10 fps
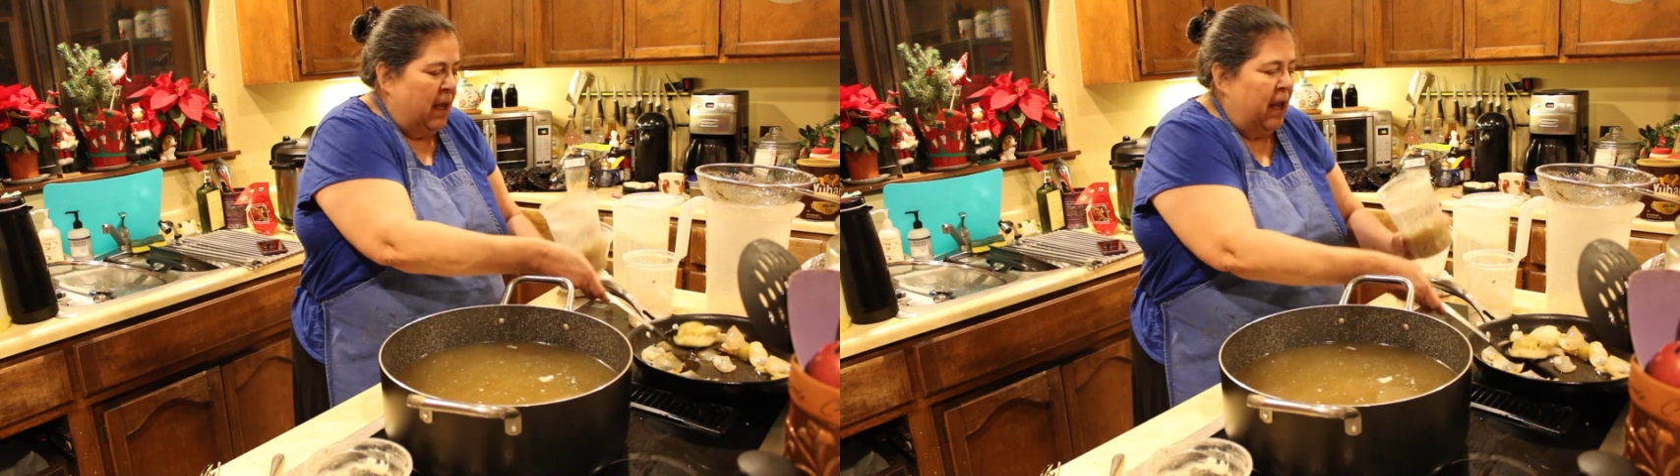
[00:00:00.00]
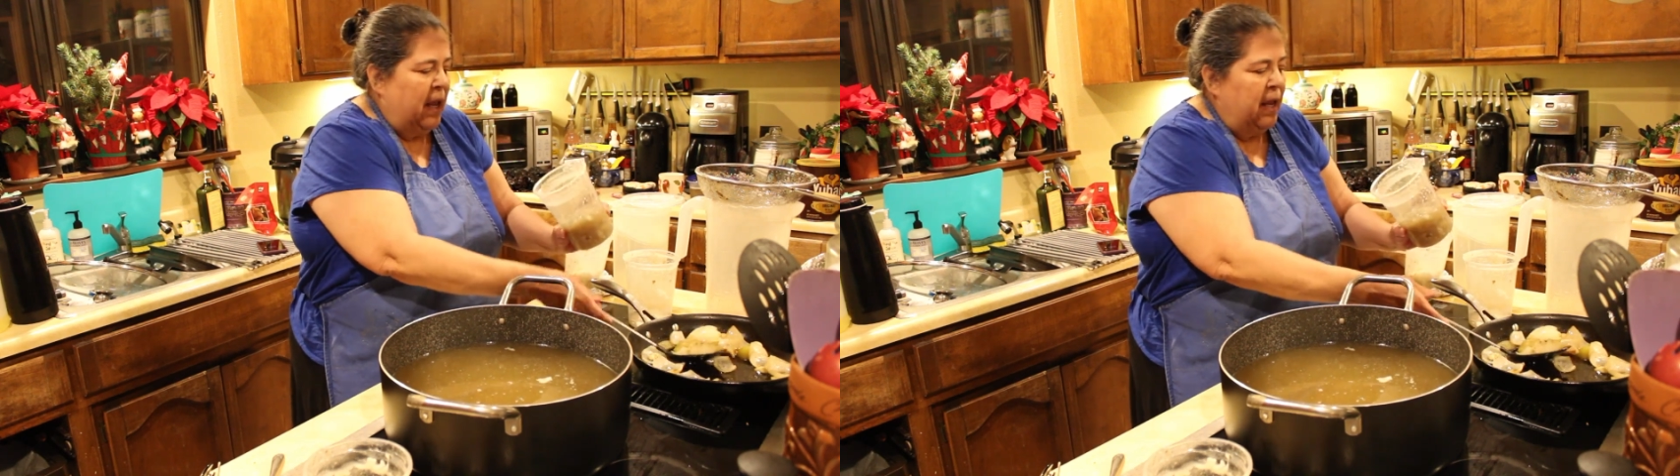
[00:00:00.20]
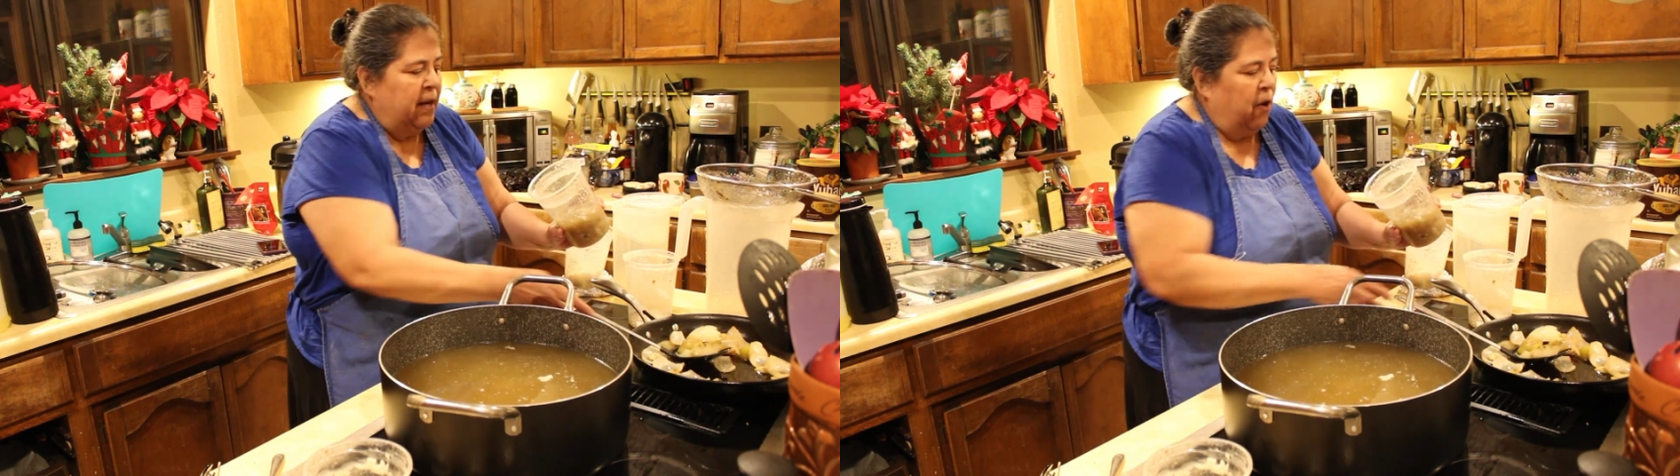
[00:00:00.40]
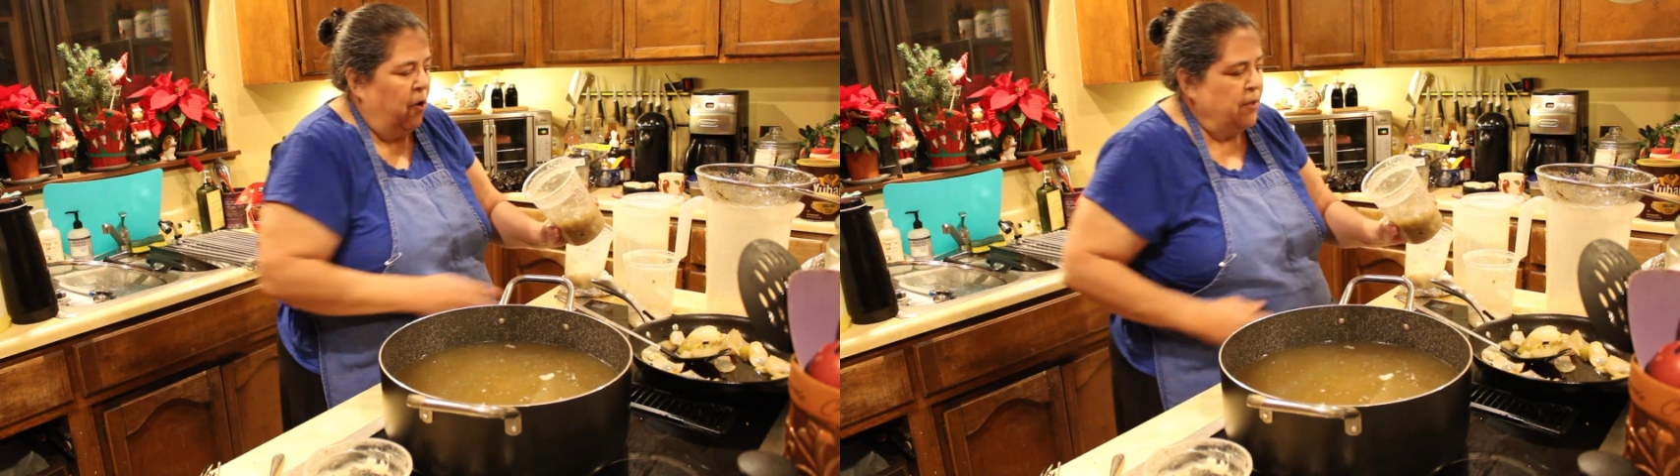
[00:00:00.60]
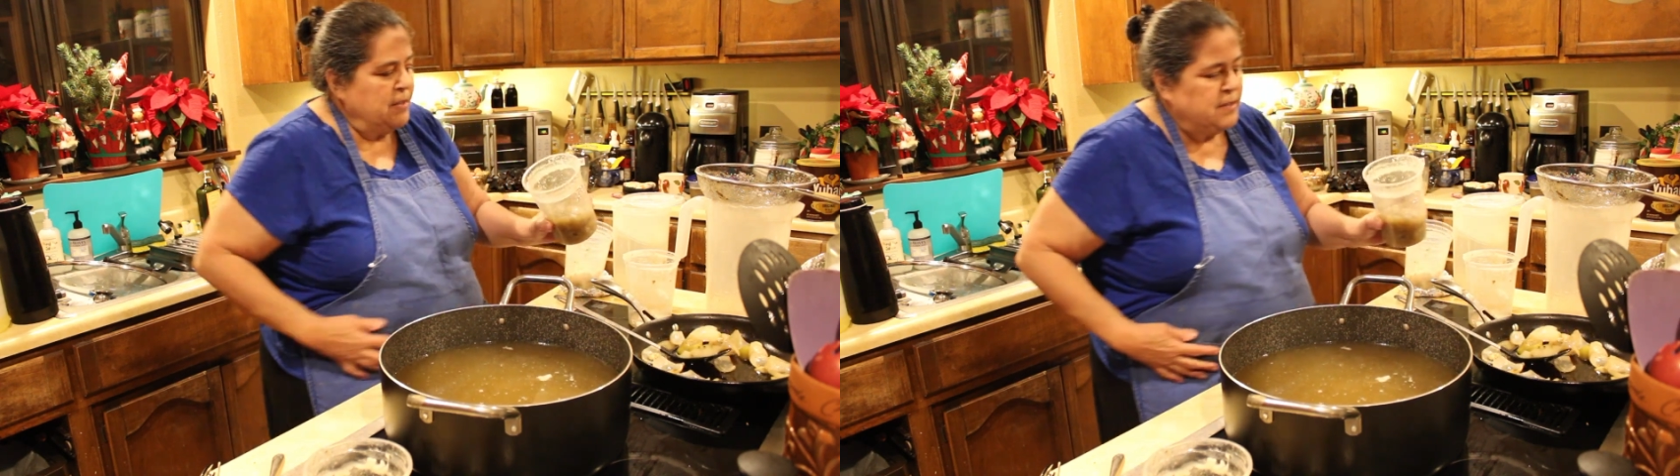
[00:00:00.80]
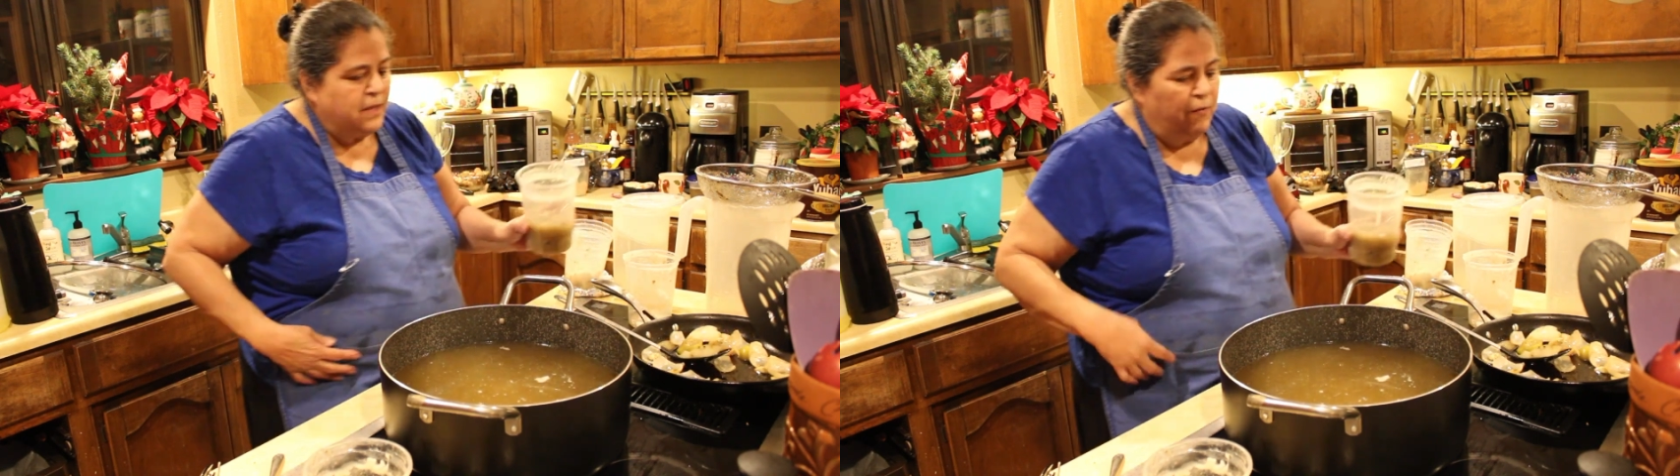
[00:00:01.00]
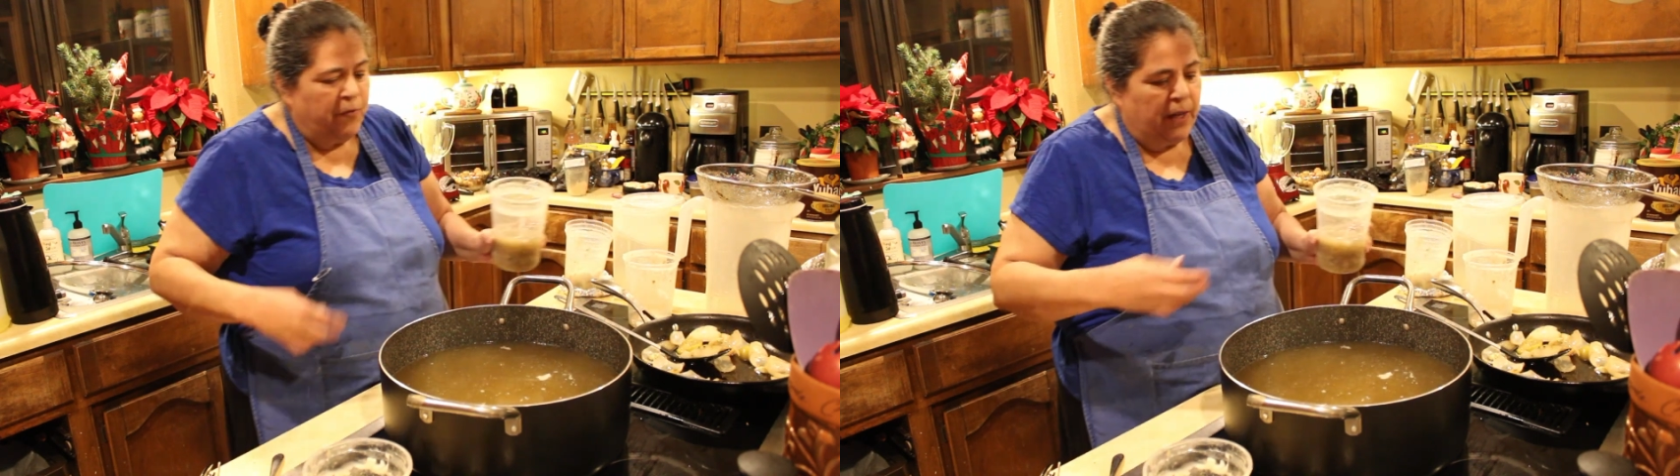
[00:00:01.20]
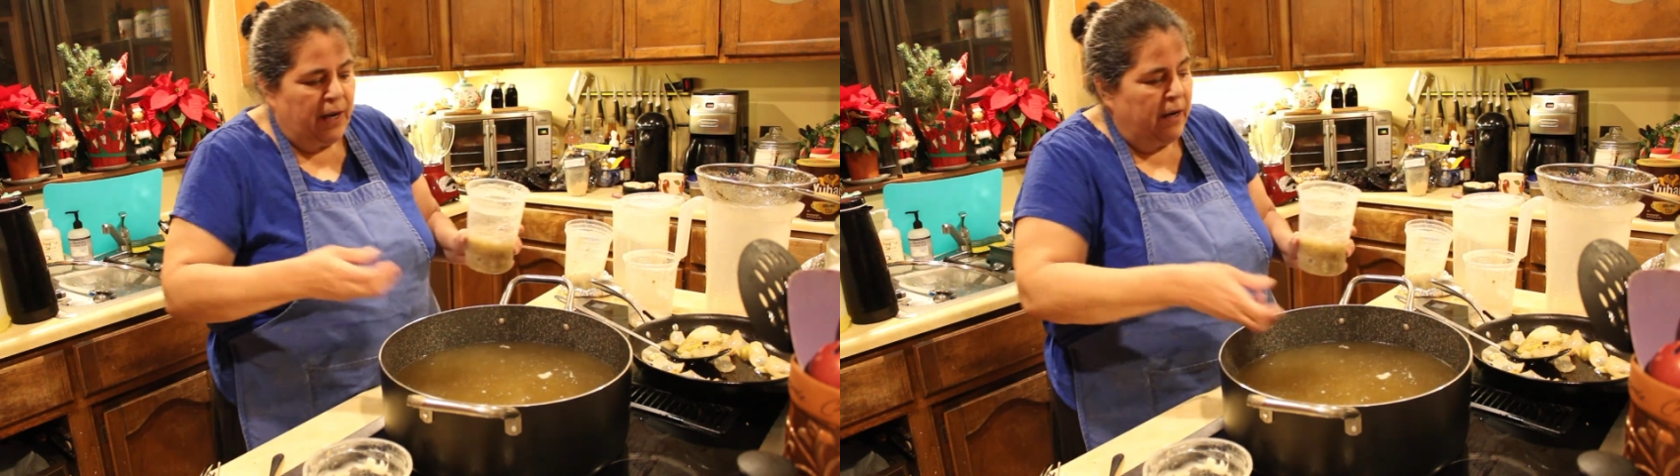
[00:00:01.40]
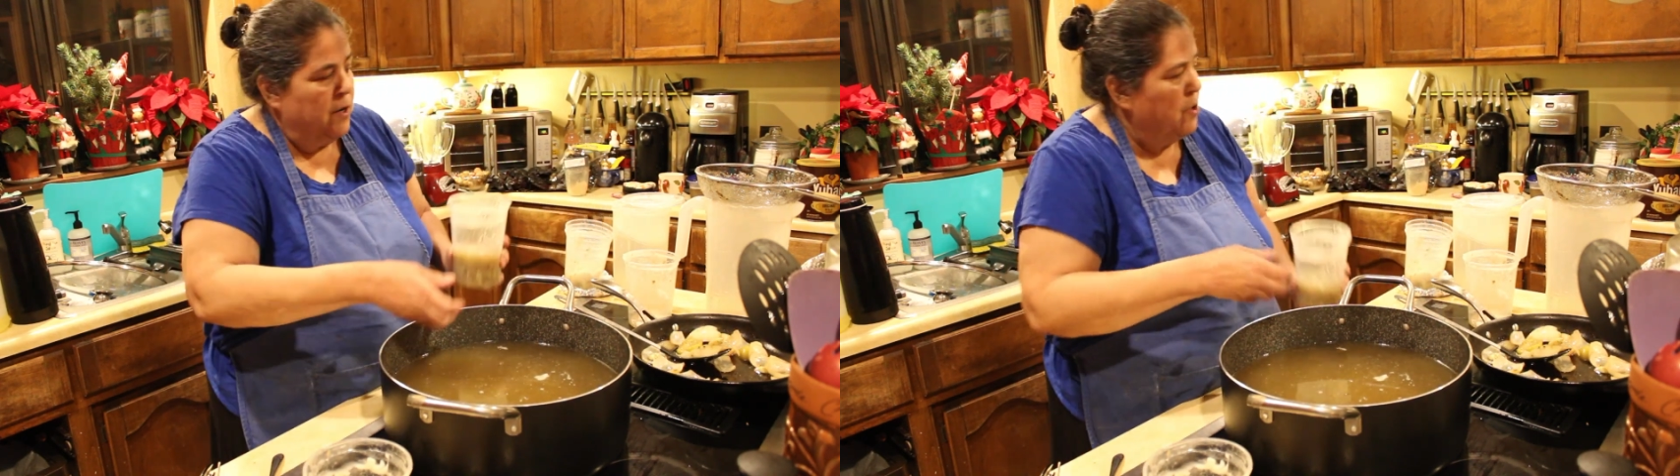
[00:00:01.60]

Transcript: and all this stuff that